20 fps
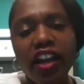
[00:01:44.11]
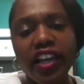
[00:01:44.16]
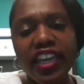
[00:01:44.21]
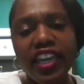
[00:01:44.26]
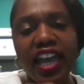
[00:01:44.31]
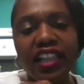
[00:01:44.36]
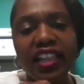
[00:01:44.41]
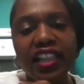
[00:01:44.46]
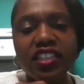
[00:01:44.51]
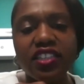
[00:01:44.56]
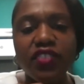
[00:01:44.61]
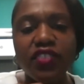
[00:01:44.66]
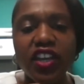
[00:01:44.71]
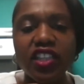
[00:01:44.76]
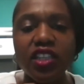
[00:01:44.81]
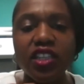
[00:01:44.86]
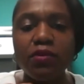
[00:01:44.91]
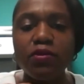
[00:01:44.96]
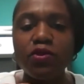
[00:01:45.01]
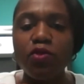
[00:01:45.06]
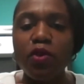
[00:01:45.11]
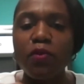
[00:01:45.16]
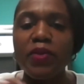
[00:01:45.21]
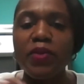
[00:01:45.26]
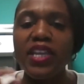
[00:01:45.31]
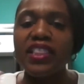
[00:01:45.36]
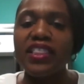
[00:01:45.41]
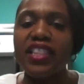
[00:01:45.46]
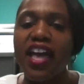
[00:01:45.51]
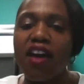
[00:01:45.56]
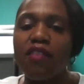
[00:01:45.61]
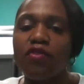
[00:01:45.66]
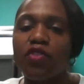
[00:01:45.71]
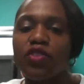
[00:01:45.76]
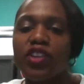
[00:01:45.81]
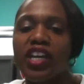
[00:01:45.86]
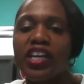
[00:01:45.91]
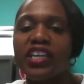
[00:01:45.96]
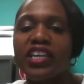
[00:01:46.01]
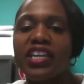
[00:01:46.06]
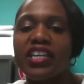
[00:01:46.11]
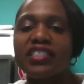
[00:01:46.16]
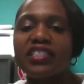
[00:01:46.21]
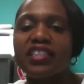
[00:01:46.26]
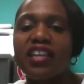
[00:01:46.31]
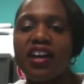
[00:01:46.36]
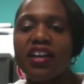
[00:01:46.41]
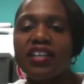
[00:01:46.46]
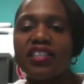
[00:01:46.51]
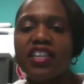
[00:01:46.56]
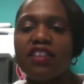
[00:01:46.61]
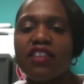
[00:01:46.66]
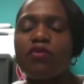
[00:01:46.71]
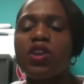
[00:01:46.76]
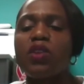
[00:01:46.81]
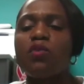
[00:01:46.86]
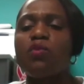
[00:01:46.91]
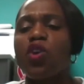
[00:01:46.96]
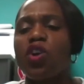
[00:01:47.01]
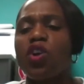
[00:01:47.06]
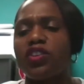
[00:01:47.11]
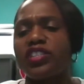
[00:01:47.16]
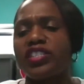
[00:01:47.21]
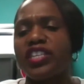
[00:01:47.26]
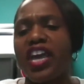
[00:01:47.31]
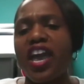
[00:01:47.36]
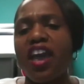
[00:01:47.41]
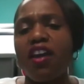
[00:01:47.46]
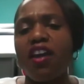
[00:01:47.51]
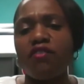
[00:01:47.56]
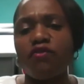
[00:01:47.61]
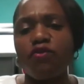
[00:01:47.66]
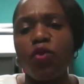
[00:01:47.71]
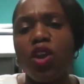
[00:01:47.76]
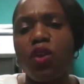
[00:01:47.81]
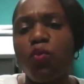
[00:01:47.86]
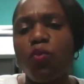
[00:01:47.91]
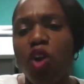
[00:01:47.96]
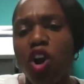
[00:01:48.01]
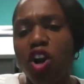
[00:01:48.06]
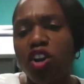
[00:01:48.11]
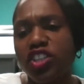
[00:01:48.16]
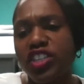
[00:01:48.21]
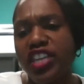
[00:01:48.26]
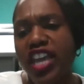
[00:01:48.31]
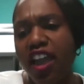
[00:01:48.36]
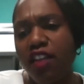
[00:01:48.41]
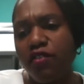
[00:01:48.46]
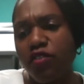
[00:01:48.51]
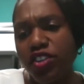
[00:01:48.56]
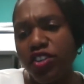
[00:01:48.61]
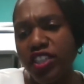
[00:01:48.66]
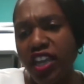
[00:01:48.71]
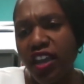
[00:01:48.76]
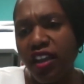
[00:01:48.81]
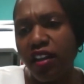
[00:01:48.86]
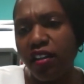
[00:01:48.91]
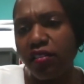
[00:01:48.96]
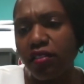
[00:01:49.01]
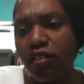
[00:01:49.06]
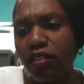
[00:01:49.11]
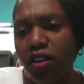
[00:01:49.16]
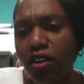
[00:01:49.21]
Kelly's victims would be leveled against us if we were to ever tell.